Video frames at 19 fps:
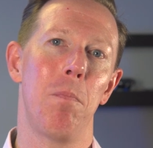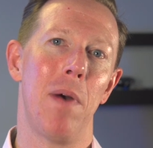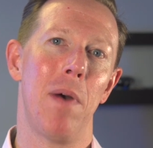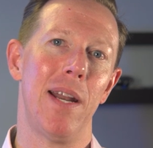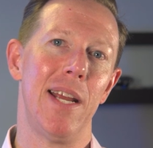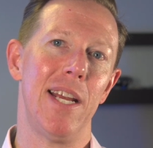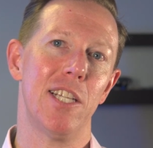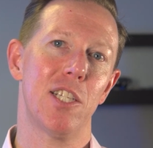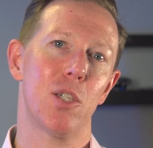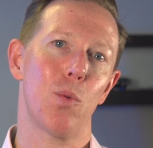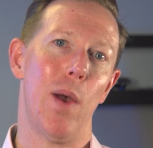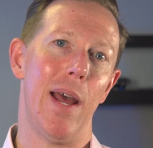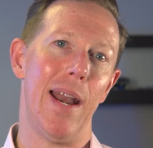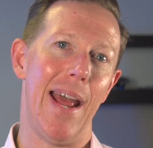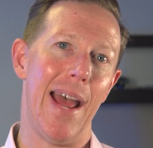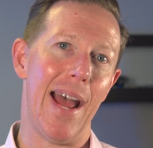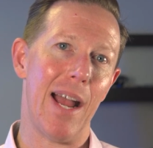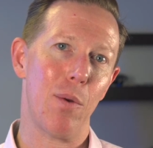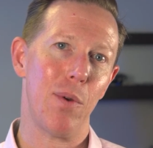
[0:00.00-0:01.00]
money and
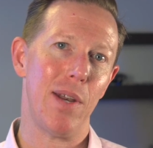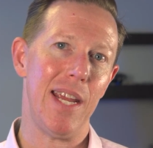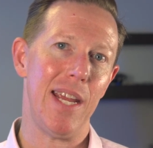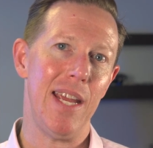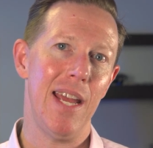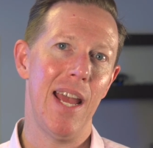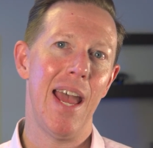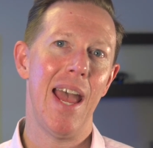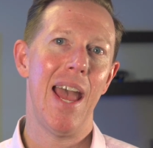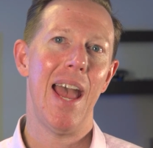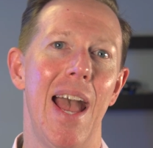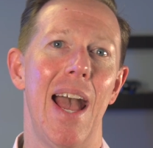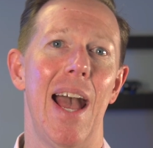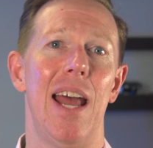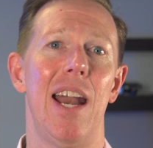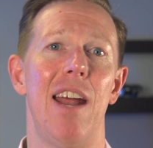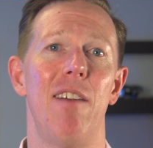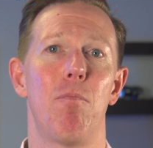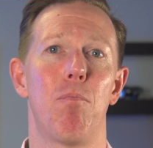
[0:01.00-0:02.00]
sweat equity,
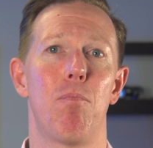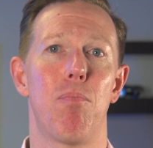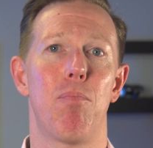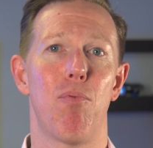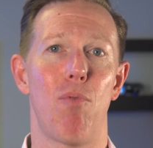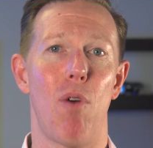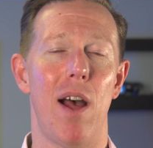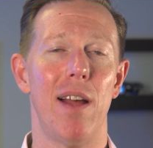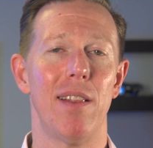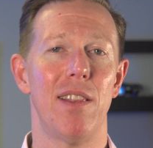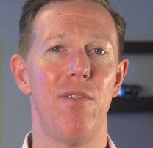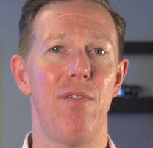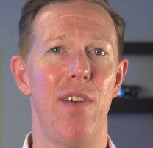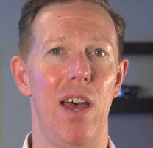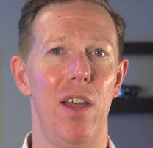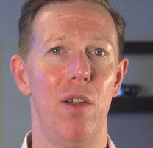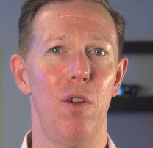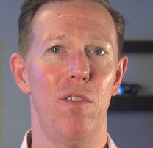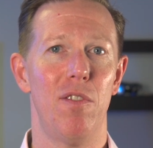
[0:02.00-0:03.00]
and I've brought the
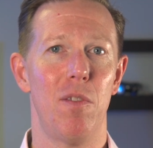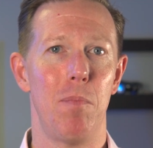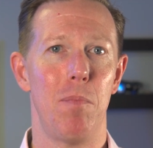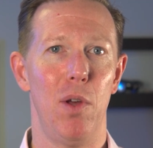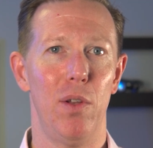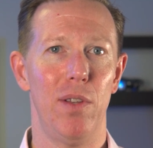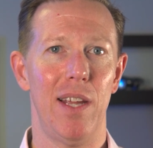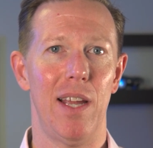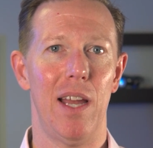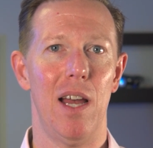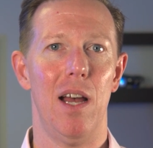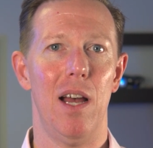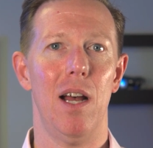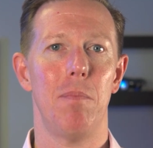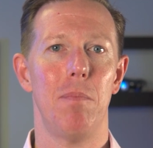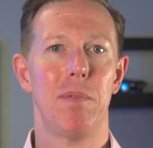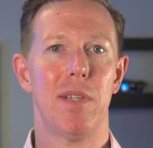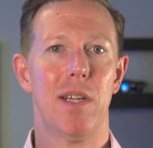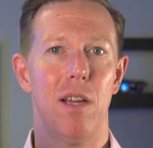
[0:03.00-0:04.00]
value of the building
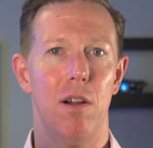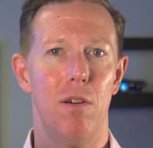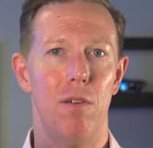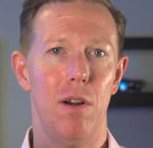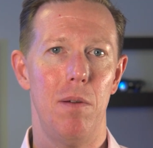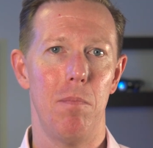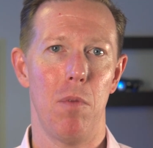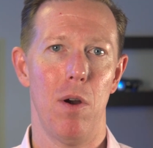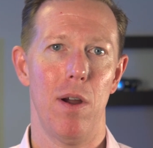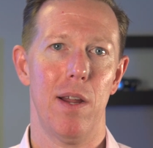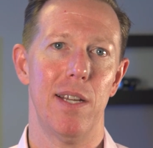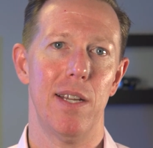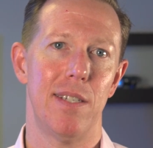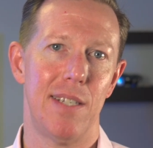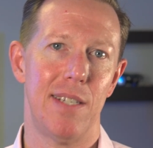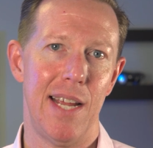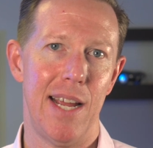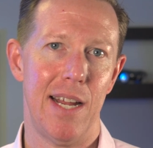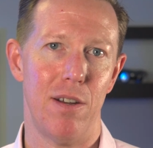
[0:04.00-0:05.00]
up to current market
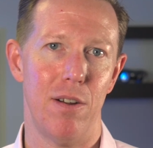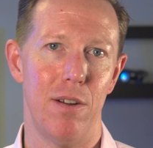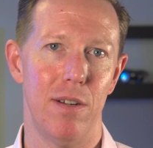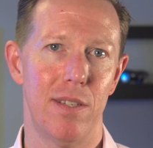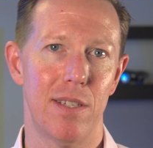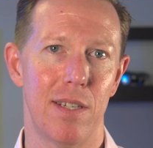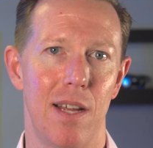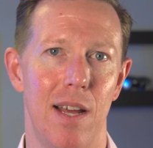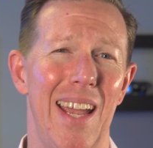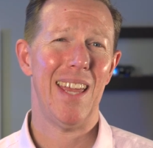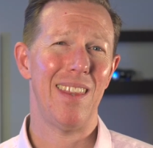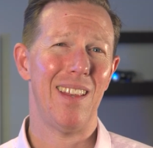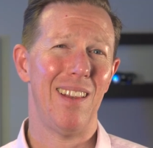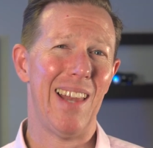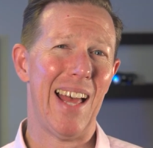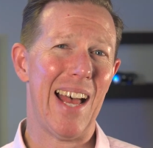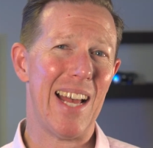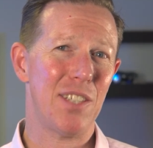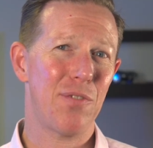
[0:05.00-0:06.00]
standards. In the
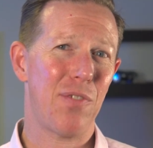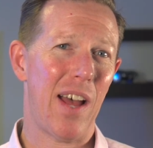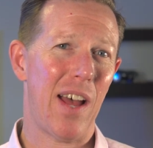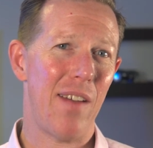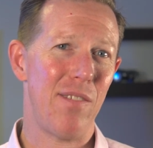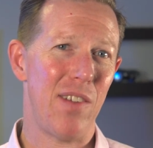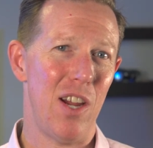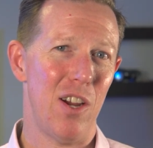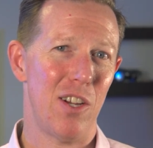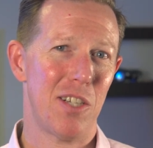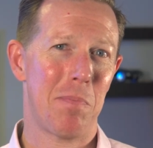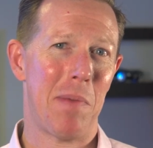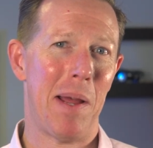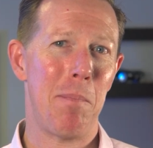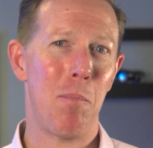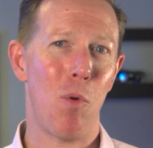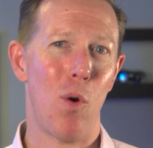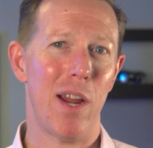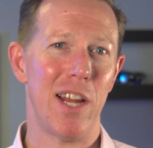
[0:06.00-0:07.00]
last 5 years,
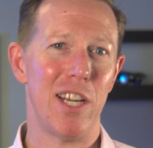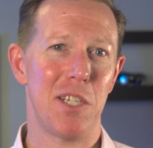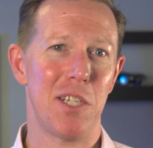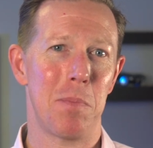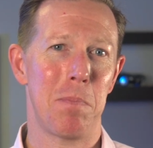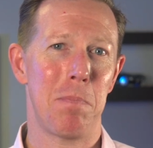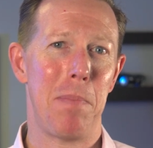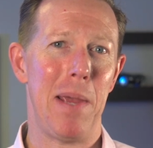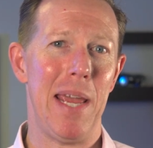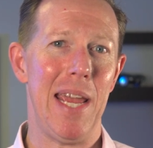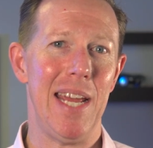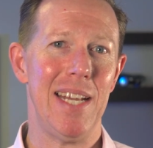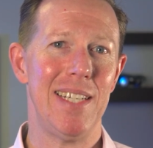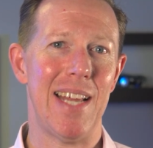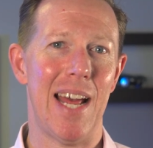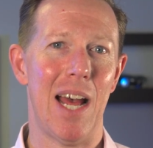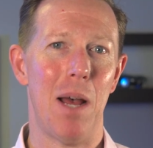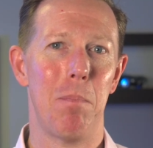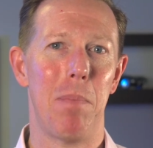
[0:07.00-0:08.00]
my mortgage has been
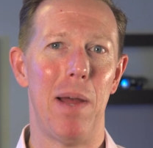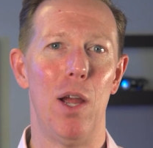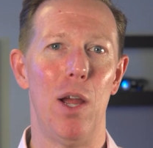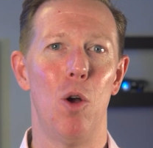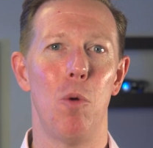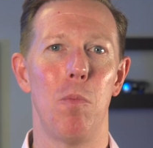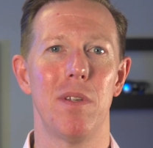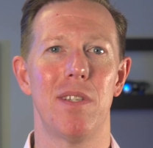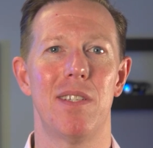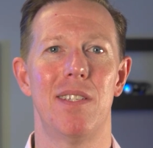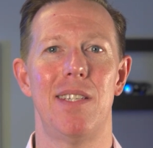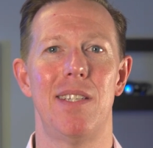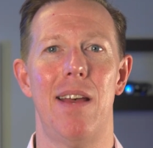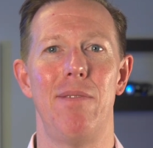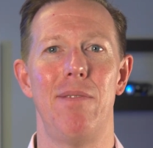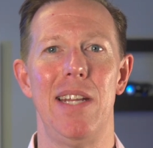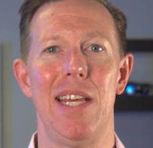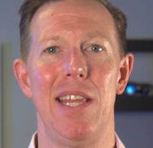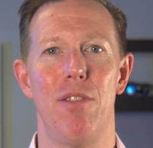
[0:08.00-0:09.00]
paid down by almost
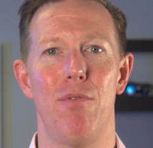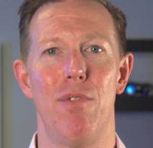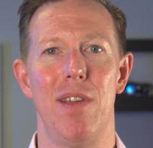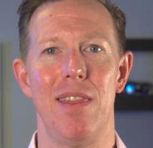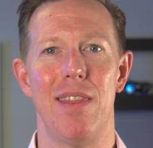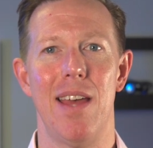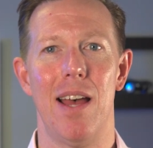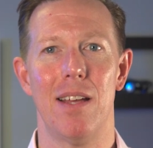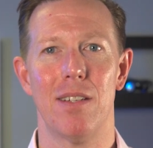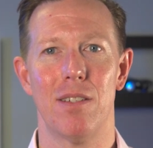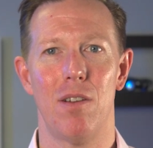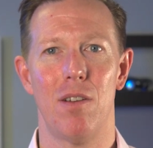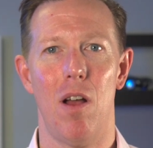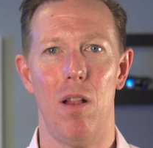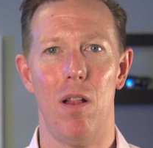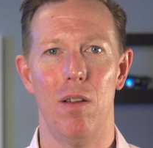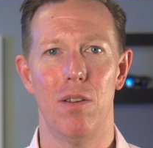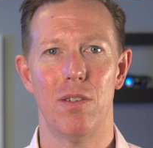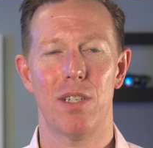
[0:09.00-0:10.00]

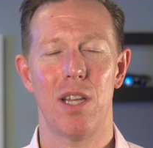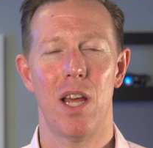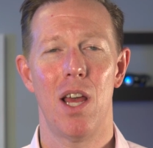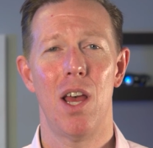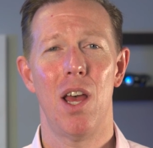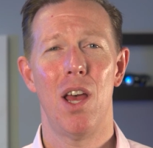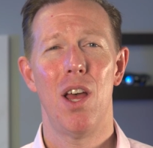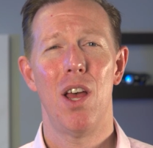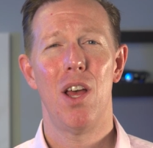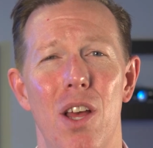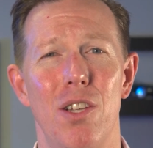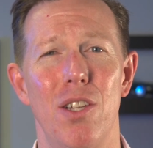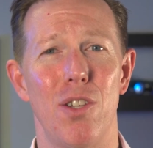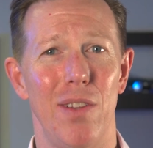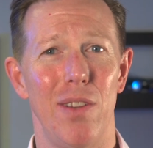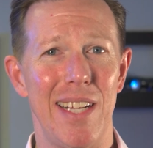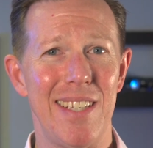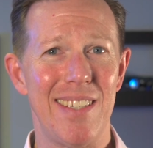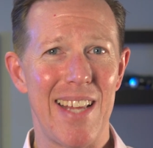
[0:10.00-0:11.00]
$73,000.
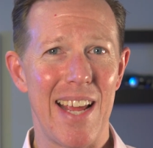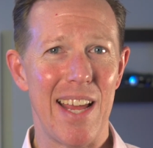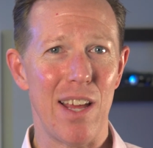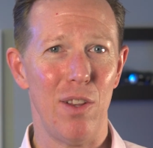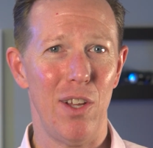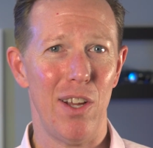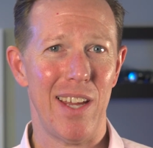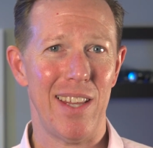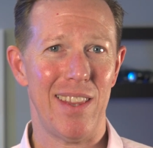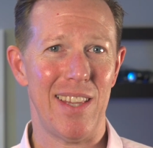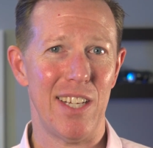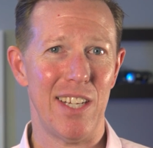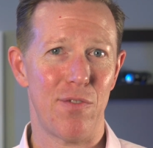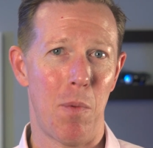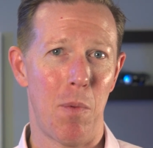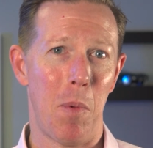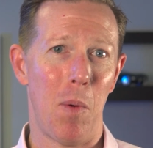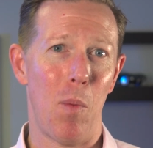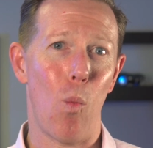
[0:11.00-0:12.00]
So let's take a look at this
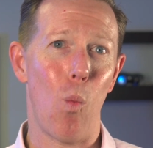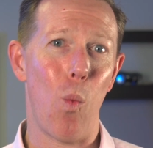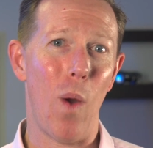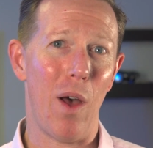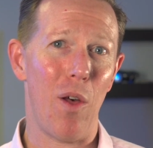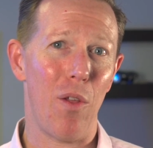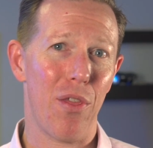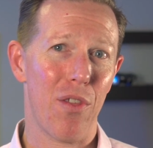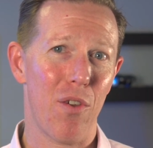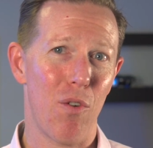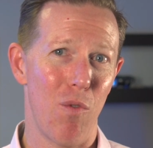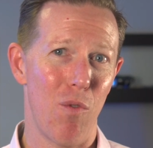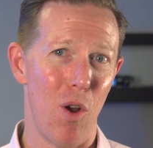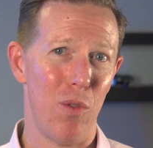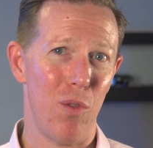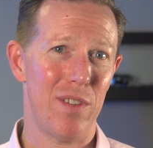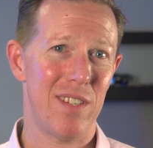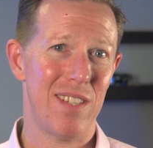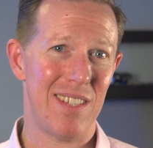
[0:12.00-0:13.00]
from a wealth
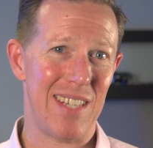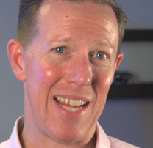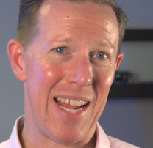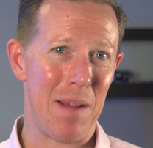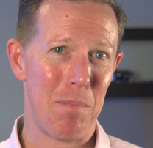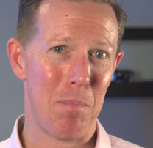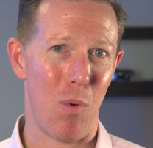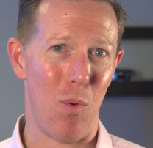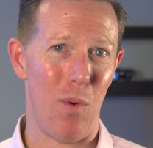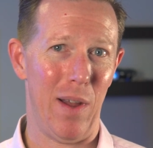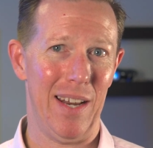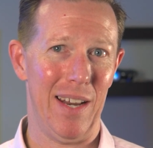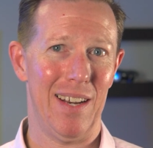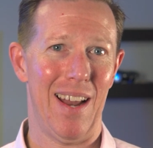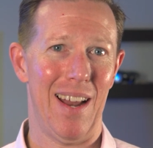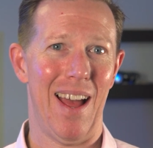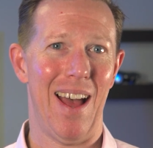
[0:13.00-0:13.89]
growth standpoint.